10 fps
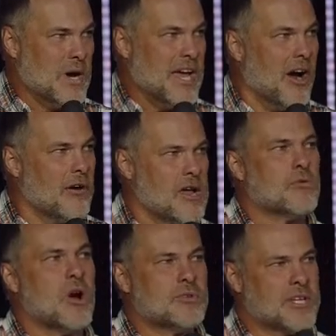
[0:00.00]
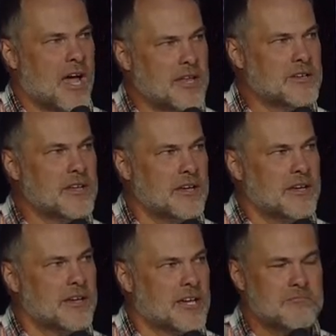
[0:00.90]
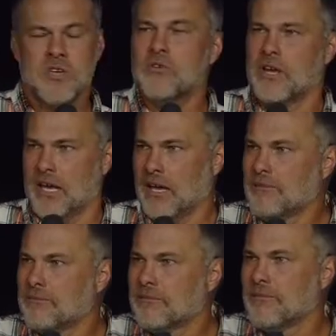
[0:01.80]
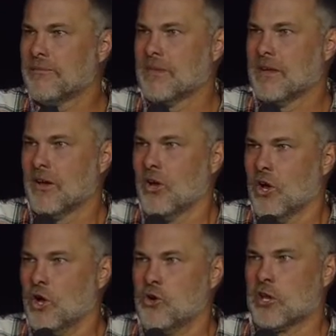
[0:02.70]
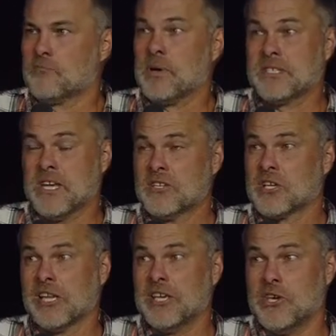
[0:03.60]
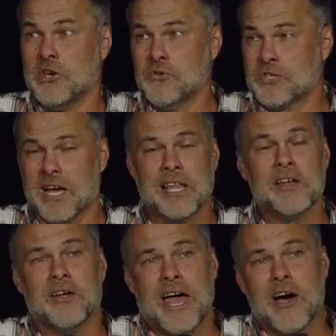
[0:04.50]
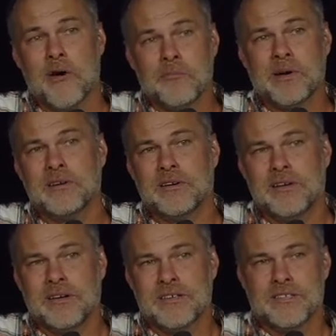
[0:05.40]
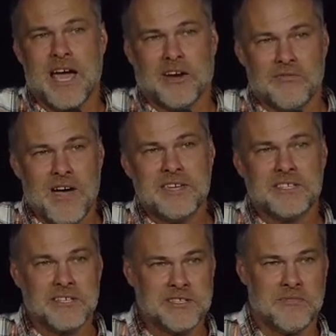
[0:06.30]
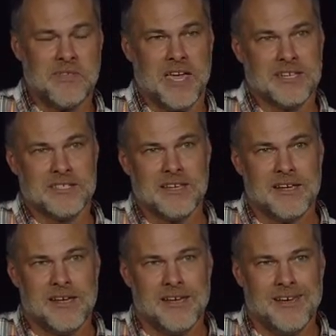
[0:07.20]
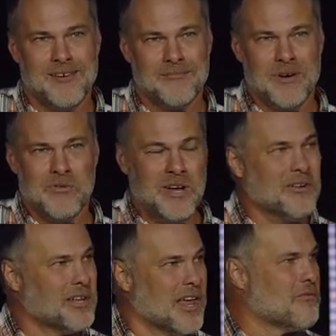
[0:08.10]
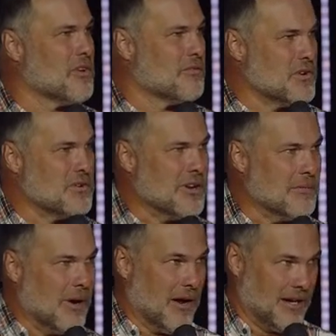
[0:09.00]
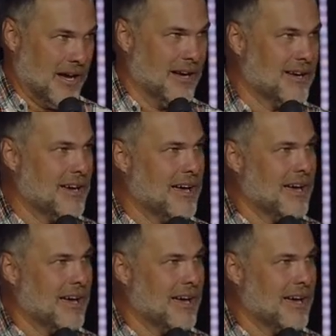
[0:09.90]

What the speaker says: We are a rotund community who could potentially use a little help sacrificing some things, but we are in love with food in America.